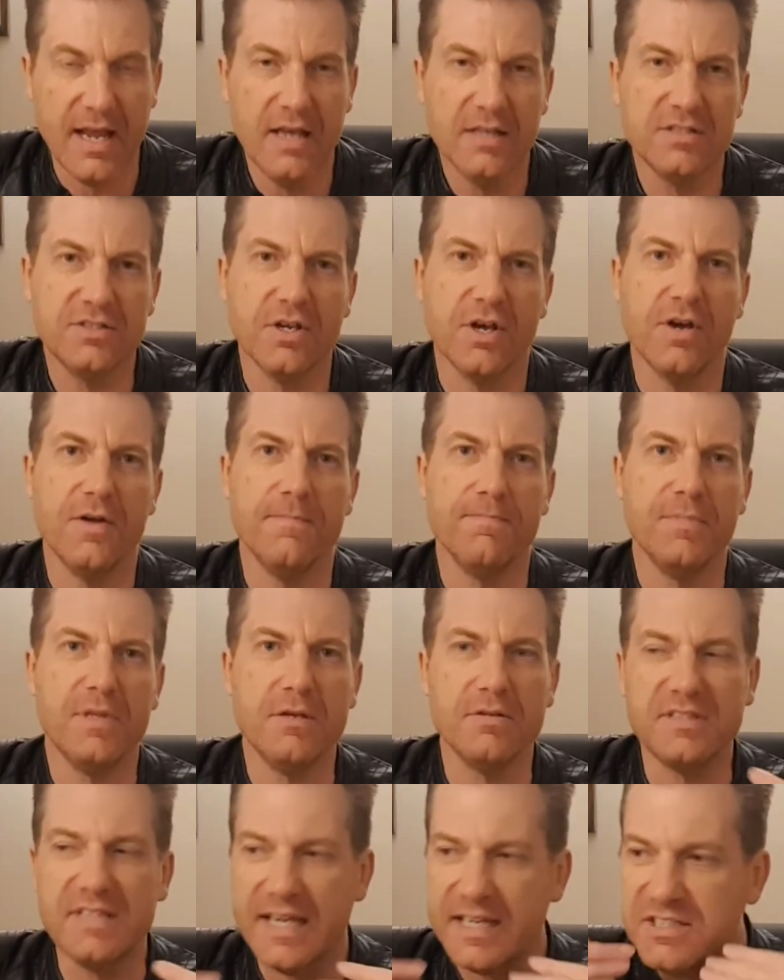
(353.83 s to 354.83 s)
So
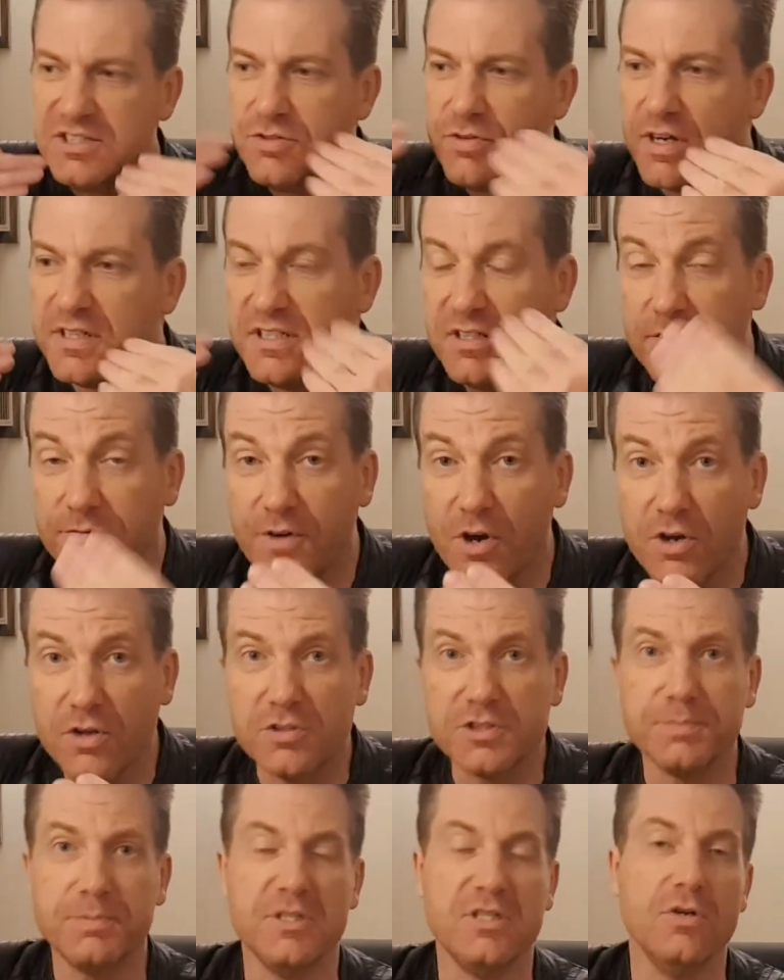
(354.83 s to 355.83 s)
you're texturizing the
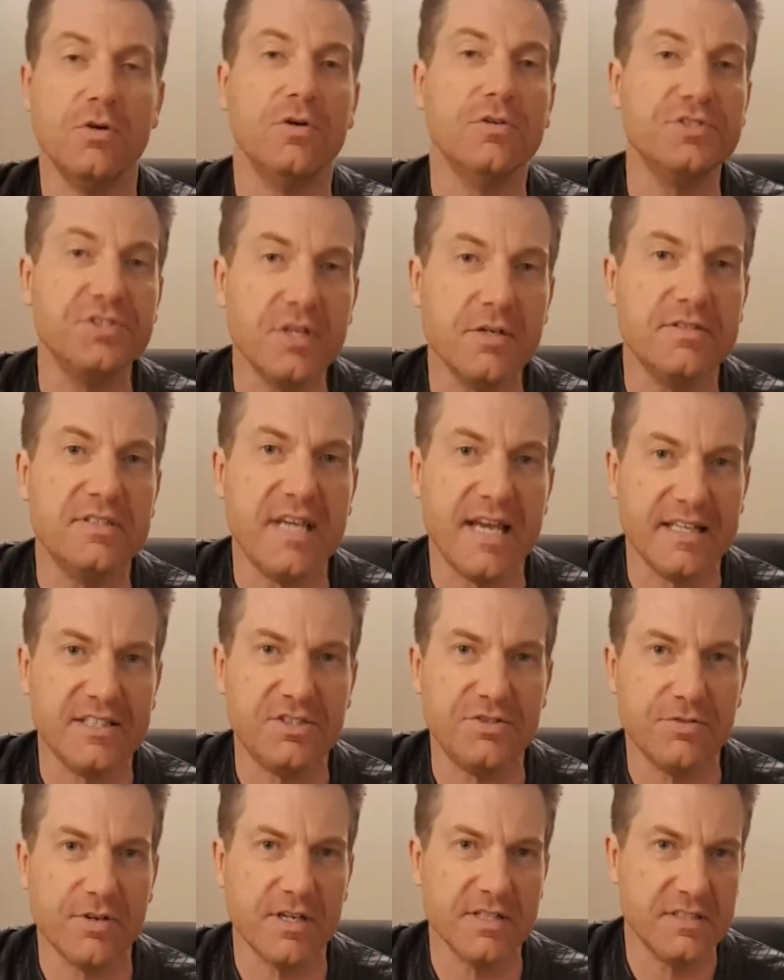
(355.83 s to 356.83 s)
vocals, but you're also
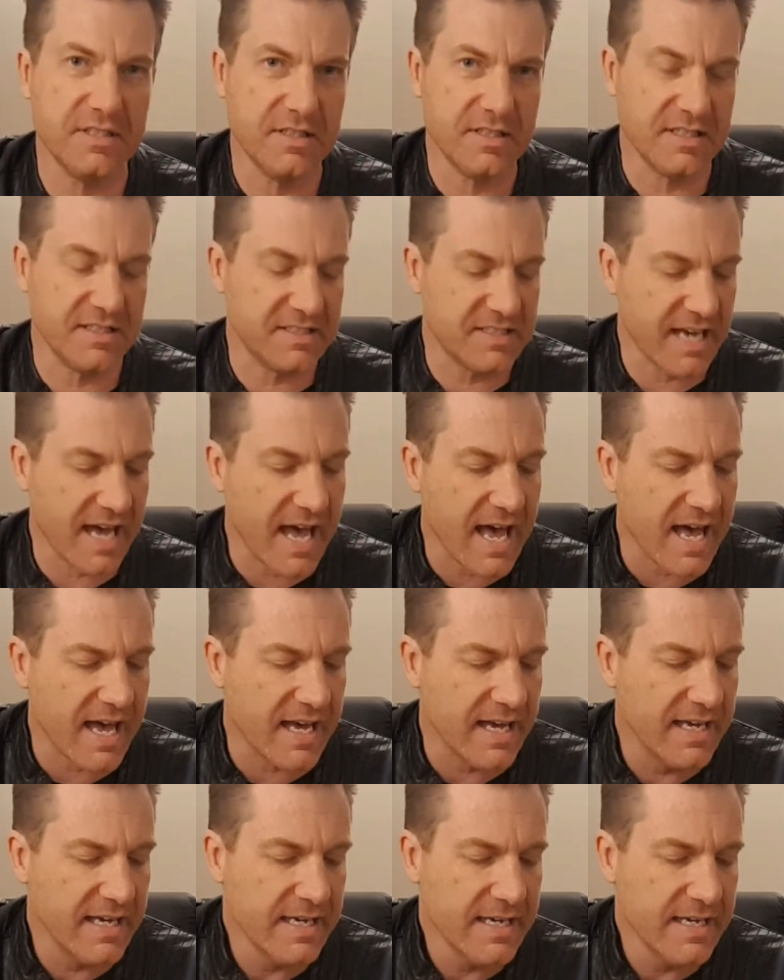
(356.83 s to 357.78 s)
texturizing the guitar.